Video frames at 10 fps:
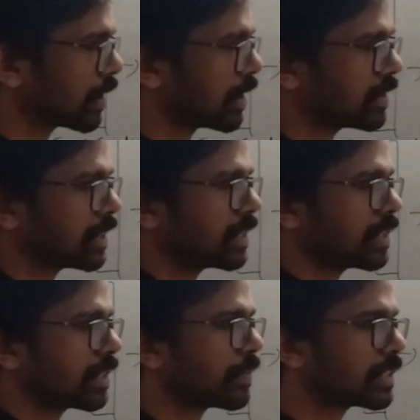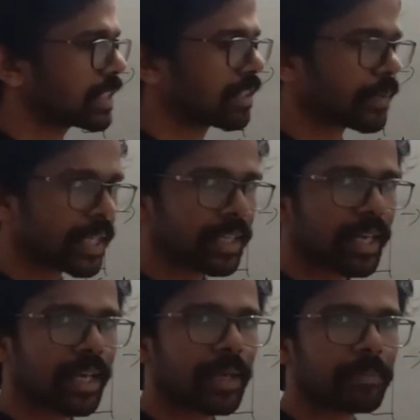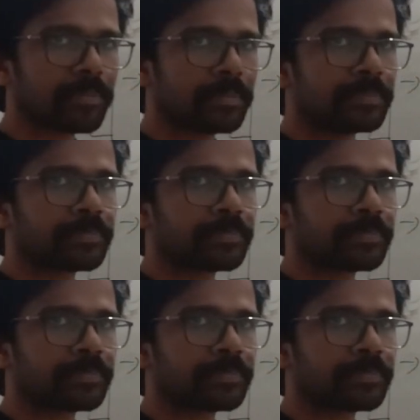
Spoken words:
it will generate a